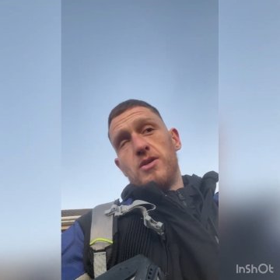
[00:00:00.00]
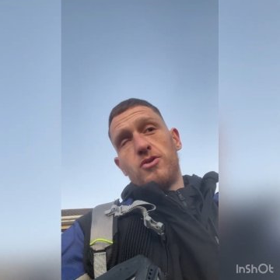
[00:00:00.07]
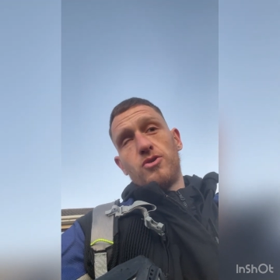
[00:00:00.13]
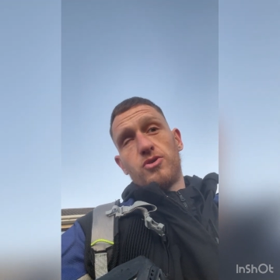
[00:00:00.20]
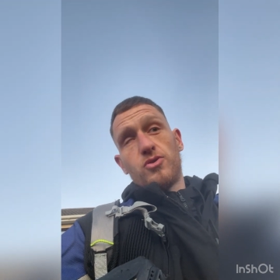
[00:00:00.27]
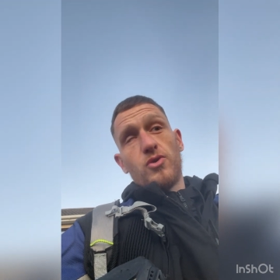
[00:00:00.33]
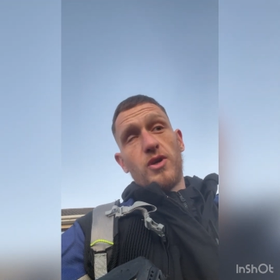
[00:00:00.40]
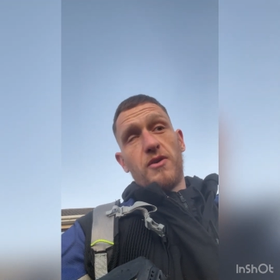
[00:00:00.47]

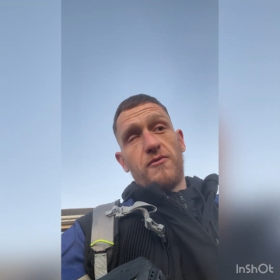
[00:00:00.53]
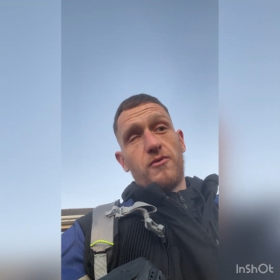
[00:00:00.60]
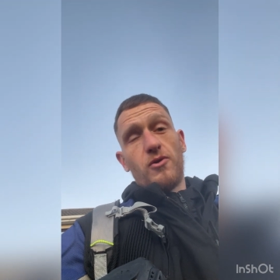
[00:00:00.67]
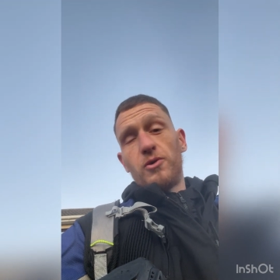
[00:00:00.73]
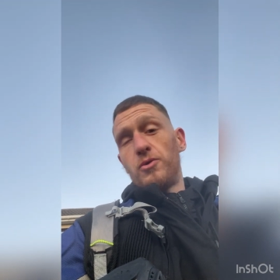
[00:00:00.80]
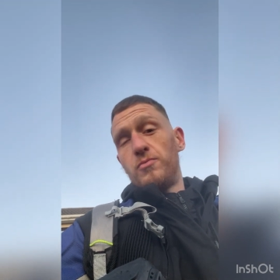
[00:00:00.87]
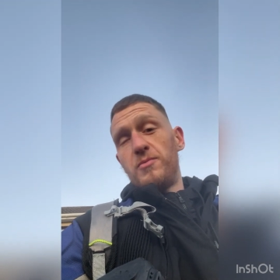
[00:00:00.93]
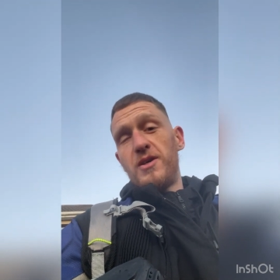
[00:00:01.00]
just going to
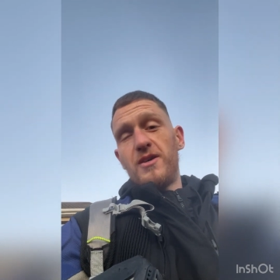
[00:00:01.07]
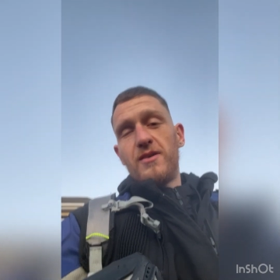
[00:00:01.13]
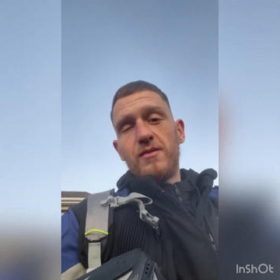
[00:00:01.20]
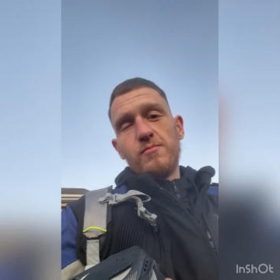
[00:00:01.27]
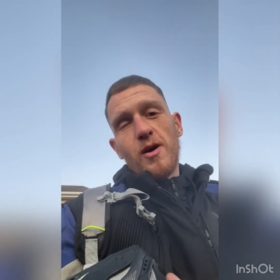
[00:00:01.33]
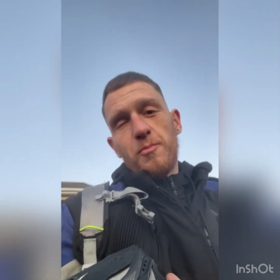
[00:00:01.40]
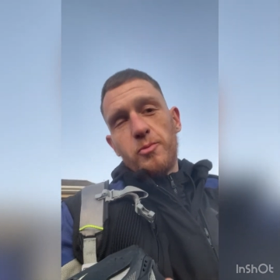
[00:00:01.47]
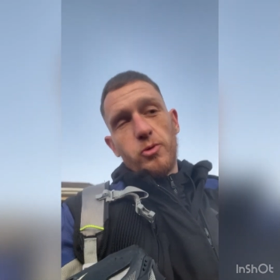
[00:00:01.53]
follow me
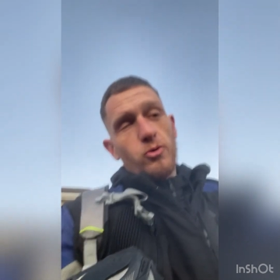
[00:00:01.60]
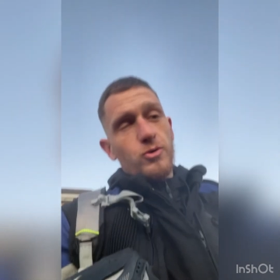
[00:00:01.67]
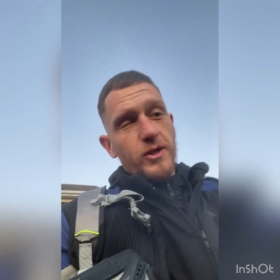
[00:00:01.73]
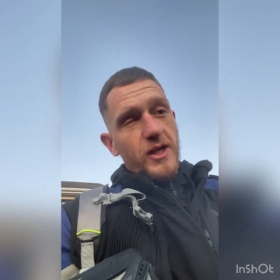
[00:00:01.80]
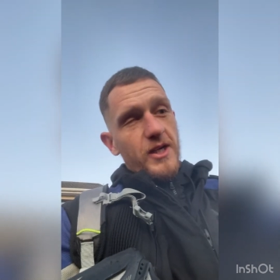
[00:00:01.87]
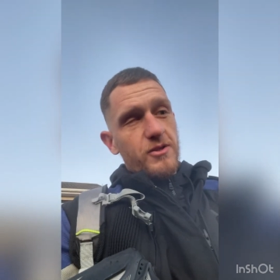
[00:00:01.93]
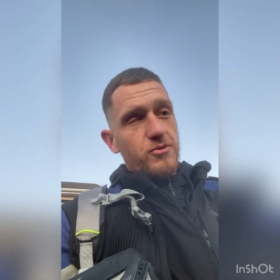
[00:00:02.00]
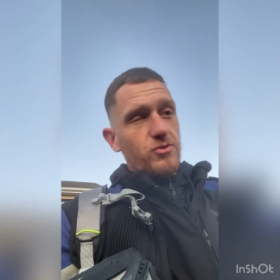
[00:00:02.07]
in my
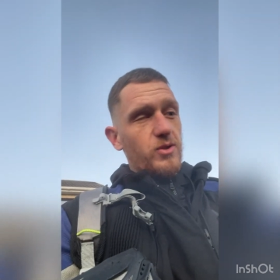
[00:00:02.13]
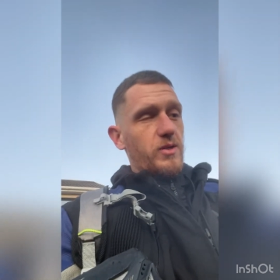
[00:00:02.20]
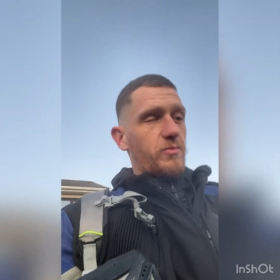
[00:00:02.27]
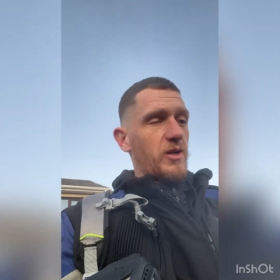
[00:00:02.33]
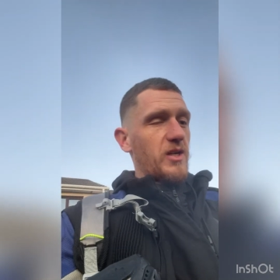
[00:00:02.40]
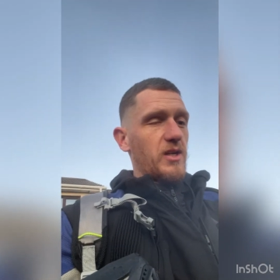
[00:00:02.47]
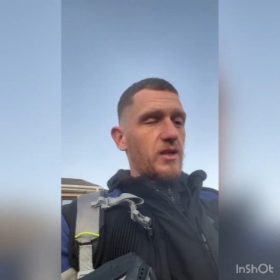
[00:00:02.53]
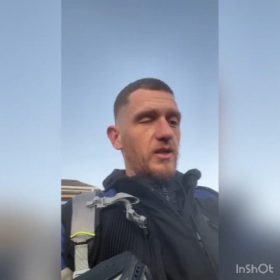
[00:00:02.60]
progress on the
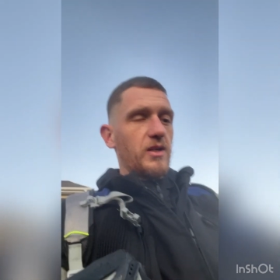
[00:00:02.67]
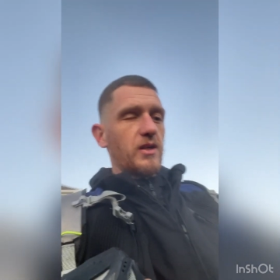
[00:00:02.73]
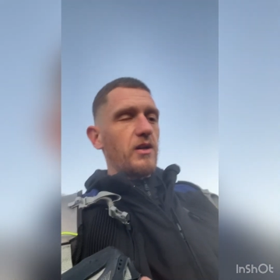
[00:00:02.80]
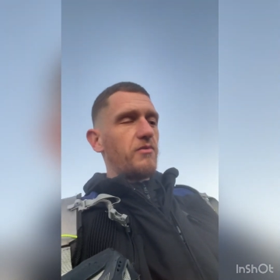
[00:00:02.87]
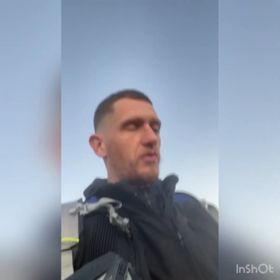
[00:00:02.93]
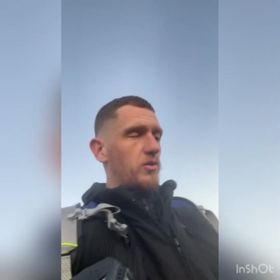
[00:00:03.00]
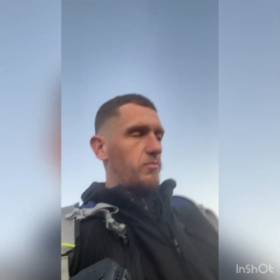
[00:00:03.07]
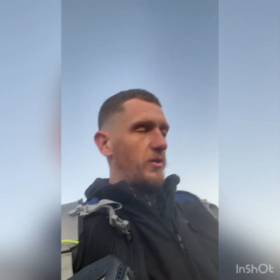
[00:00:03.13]
bike. Like,
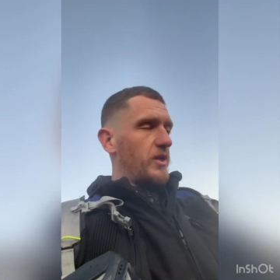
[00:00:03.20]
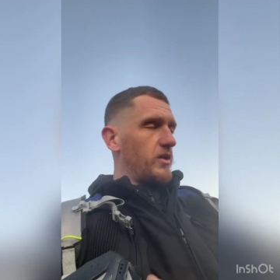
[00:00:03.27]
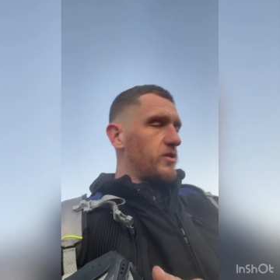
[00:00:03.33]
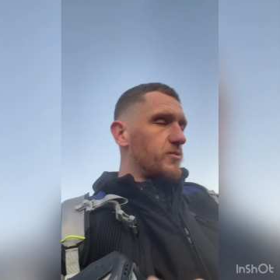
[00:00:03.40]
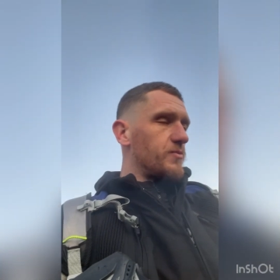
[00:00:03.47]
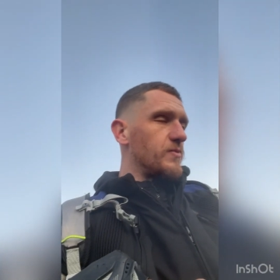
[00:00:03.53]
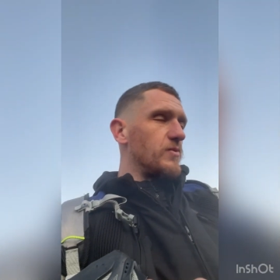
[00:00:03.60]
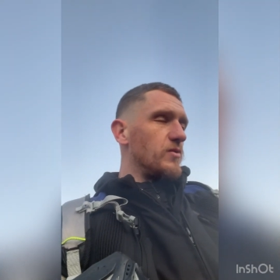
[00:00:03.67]
I've had
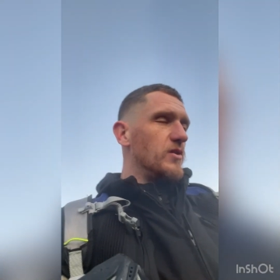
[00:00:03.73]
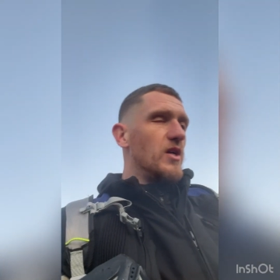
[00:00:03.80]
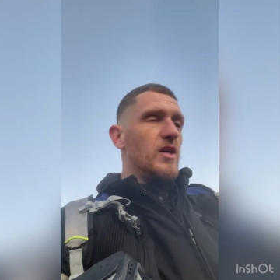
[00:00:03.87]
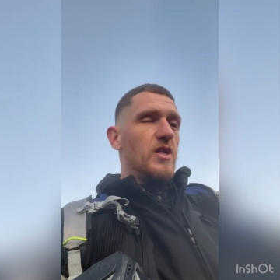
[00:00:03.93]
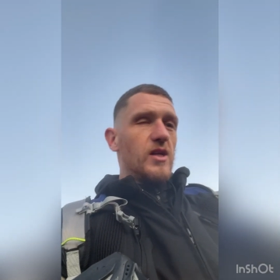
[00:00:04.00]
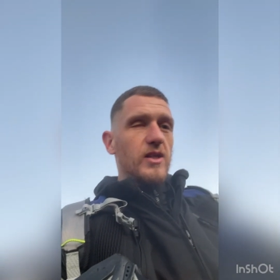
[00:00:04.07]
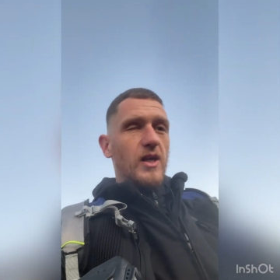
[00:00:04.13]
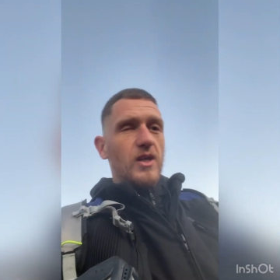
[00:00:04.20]
bikes
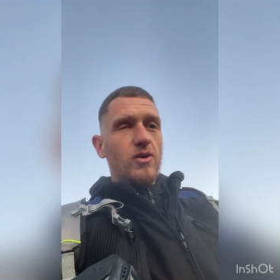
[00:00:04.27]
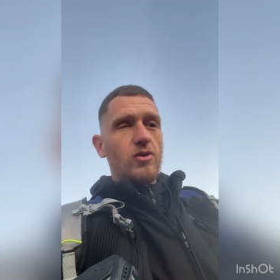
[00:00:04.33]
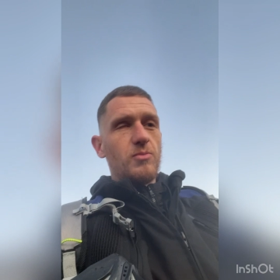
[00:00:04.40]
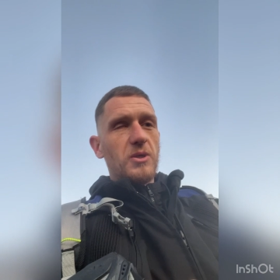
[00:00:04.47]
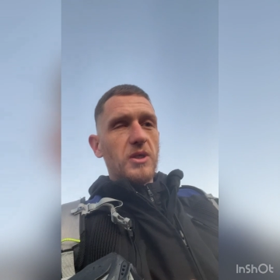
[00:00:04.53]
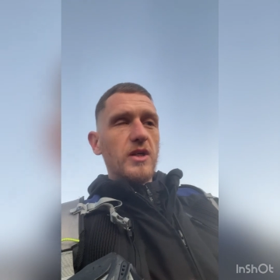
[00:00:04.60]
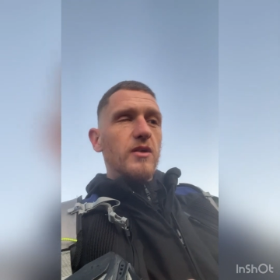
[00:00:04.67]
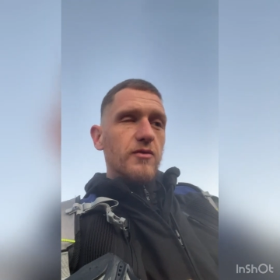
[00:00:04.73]
kind of all
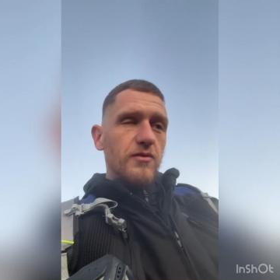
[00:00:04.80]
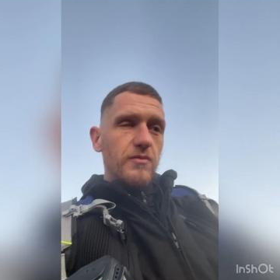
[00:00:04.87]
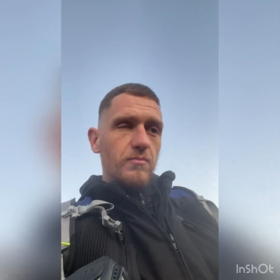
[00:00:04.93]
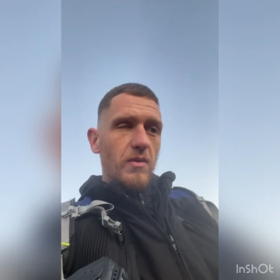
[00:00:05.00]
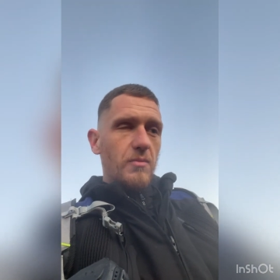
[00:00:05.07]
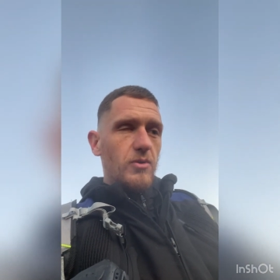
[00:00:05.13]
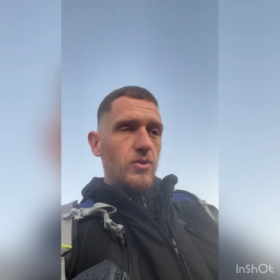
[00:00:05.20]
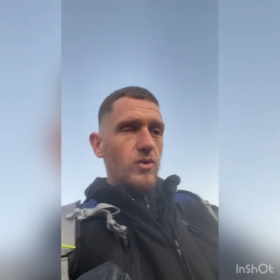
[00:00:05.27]
my life.
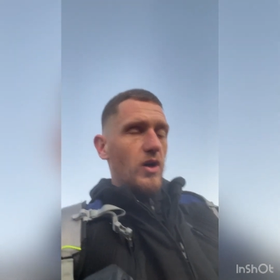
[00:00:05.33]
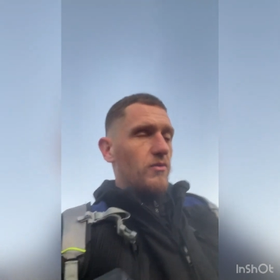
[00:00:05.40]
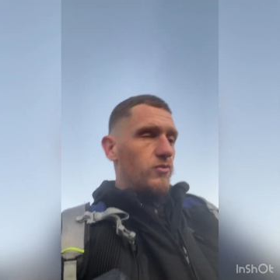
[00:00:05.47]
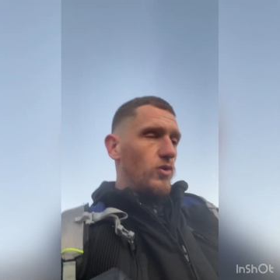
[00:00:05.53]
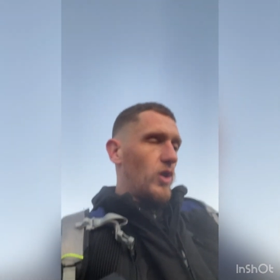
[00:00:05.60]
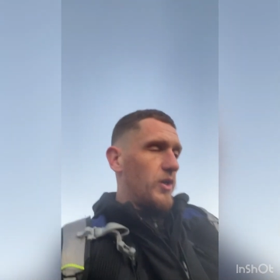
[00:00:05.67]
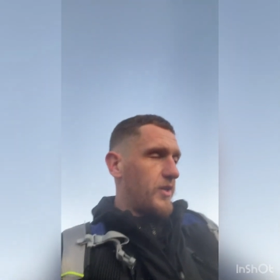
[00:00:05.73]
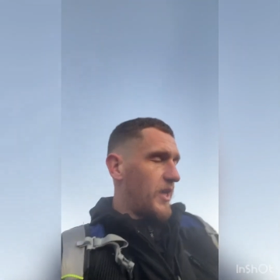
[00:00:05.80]
I've
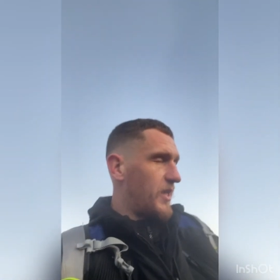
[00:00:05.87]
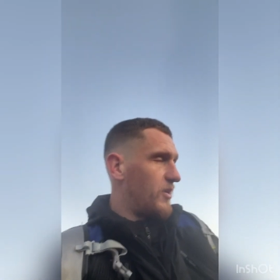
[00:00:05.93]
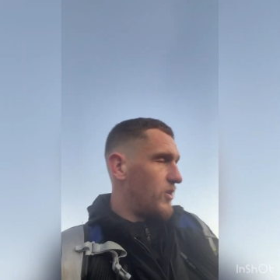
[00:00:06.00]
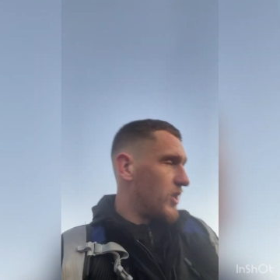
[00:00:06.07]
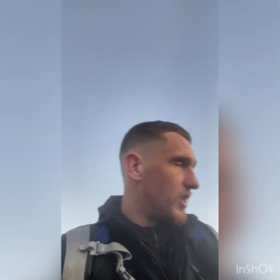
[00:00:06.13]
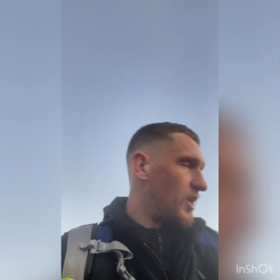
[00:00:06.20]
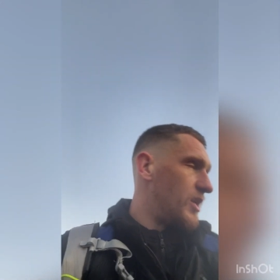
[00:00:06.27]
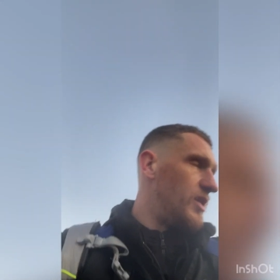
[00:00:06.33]
not had any
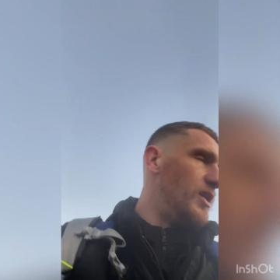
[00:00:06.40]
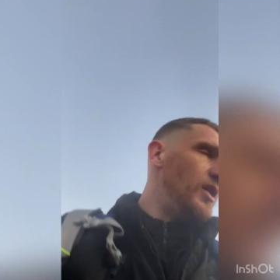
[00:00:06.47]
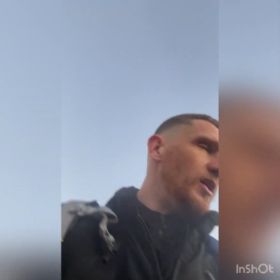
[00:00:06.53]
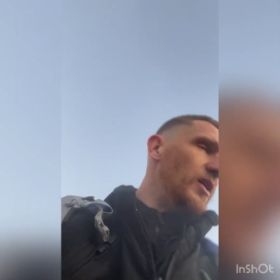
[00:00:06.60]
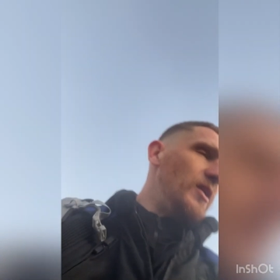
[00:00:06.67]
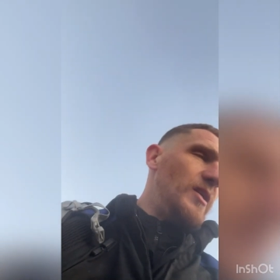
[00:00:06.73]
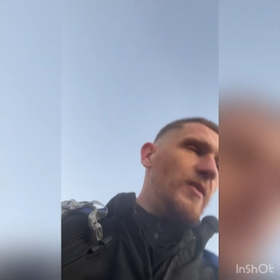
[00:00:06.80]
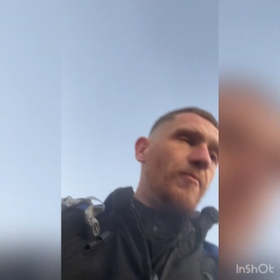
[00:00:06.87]
really in
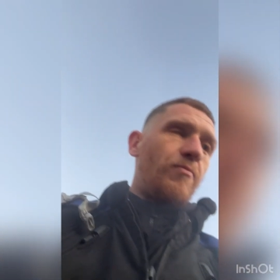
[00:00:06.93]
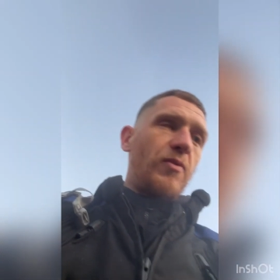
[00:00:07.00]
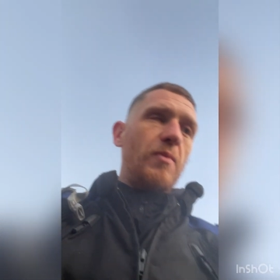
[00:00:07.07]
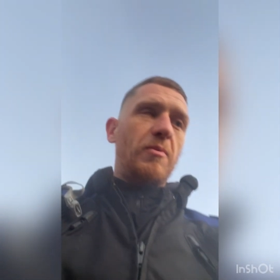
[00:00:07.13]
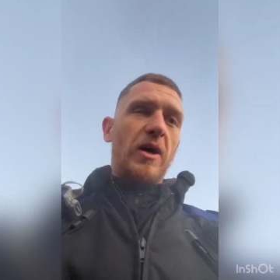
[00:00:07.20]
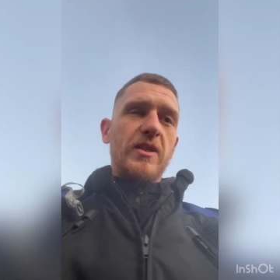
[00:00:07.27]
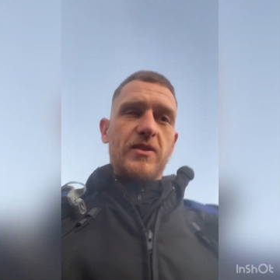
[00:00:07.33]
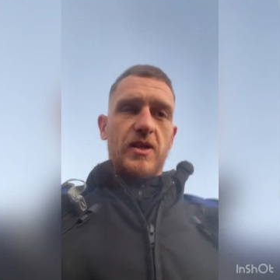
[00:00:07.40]
the
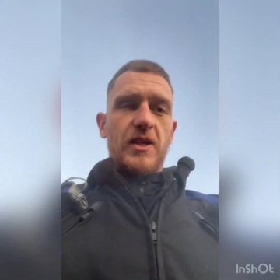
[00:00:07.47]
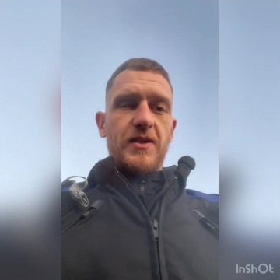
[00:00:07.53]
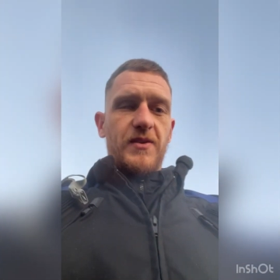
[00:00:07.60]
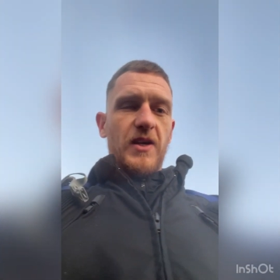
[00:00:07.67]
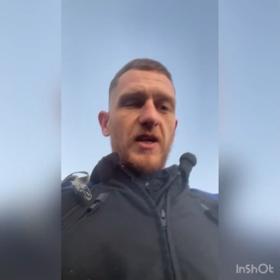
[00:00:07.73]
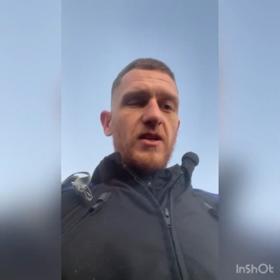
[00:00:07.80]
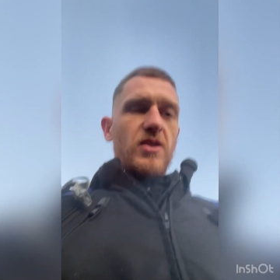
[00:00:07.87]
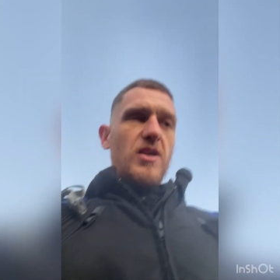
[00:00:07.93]
past kind of
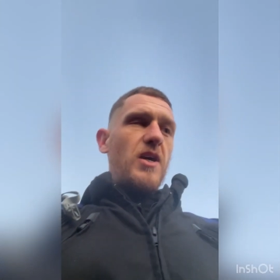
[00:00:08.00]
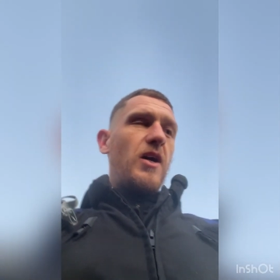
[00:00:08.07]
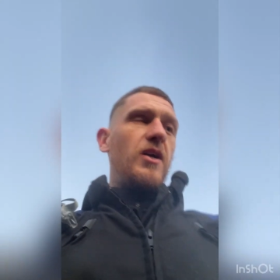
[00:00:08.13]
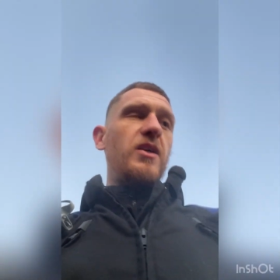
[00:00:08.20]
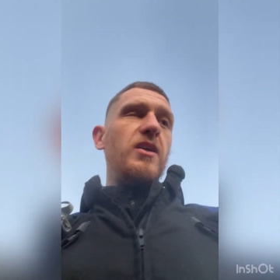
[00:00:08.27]
10 years.